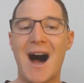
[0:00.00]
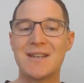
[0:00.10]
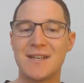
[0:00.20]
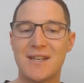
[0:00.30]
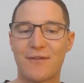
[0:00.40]

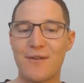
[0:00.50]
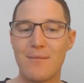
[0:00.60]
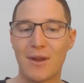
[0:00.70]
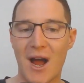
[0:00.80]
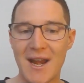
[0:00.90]
under
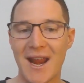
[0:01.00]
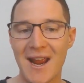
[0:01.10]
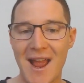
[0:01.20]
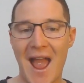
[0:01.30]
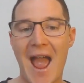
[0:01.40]
different
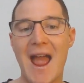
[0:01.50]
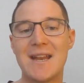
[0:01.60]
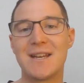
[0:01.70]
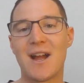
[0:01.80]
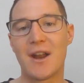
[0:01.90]
lighting
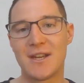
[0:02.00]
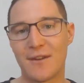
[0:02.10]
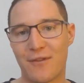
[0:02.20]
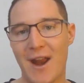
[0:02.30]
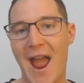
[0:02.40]
and under
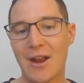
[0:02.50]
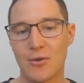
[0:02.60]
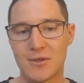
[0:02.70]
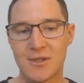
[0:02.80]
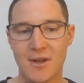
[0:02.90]
different
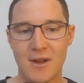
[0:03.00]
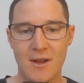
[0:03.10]
angles.